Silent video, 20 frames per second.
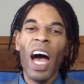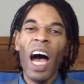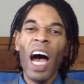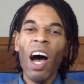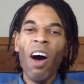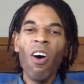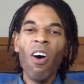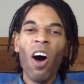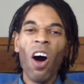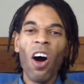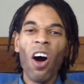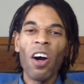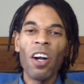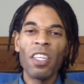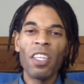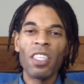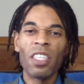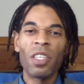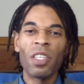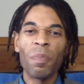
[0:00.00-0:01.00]
How hard
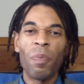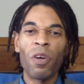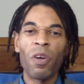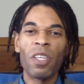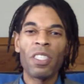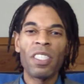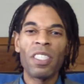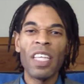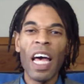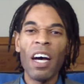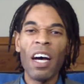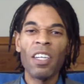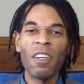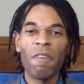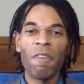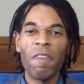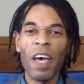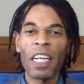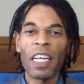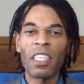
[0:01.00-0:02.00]
is it to put a sound
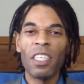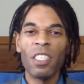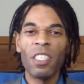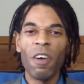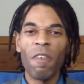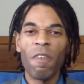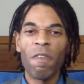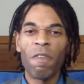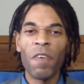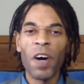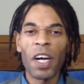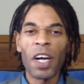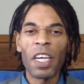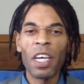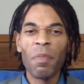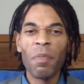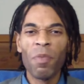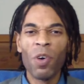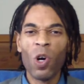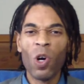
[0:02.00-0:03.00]
effect in your
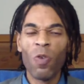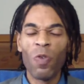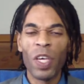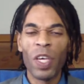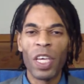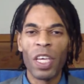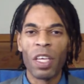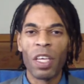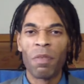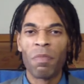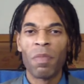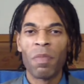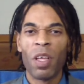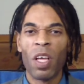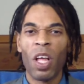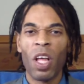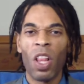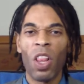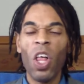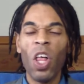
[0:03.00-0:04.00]
fucking movie?
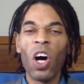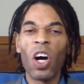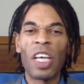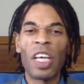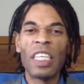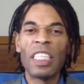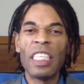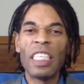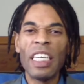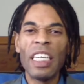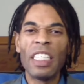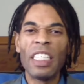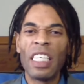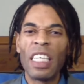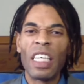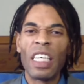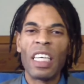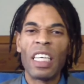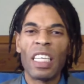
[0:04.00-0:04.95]
Look, it's easy.